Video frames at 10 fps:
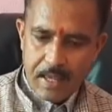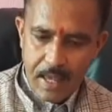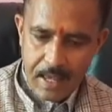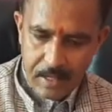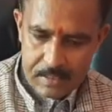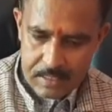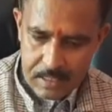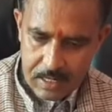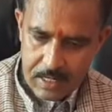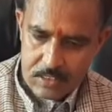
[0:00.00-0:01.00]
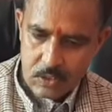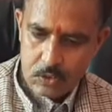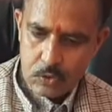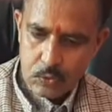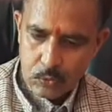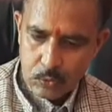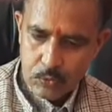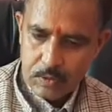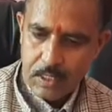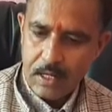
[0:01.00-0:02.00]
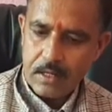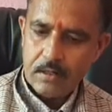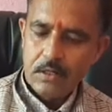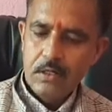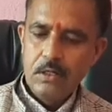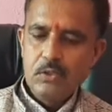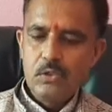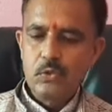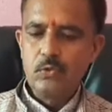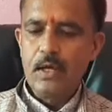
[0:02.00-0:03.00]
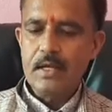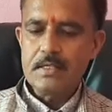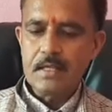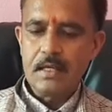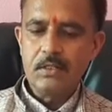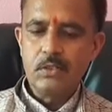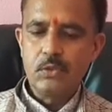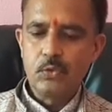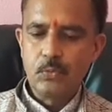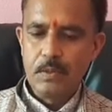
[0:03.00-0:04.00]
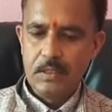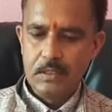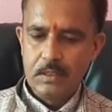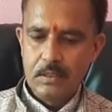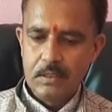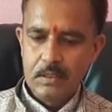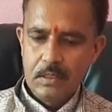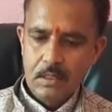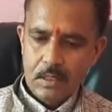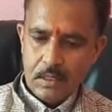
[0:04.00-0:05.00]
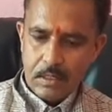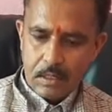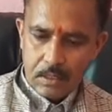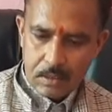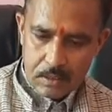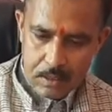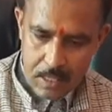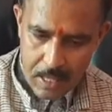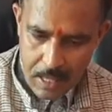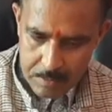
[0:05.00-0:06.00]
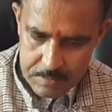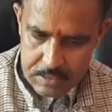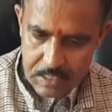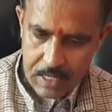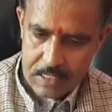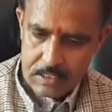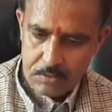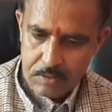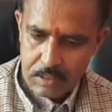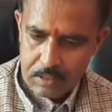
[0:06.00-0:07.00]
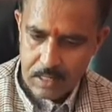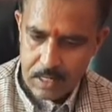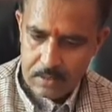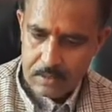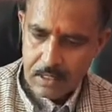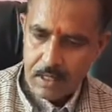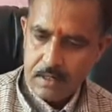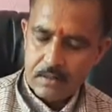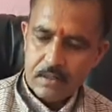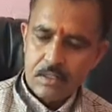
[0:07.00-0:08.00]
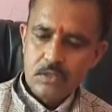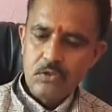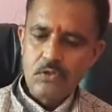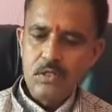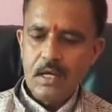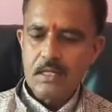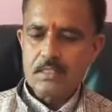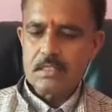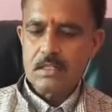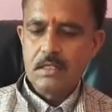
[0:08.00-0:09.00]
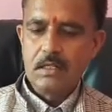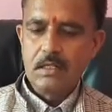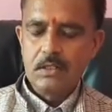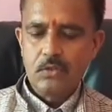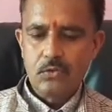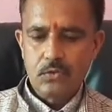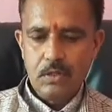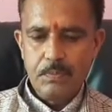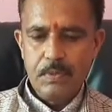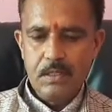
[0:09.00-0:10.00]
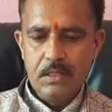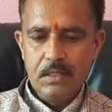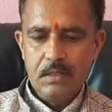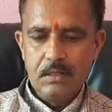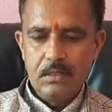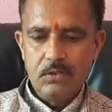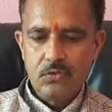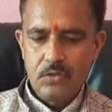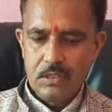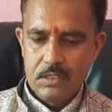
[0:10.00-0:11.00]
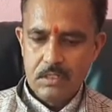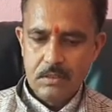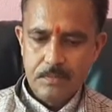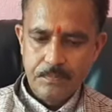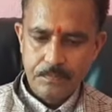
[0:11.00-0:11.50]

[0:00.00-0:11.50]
L cell has got 2, they are 2s and 2p. M cell has 3, they are 3s, 3p, 3d.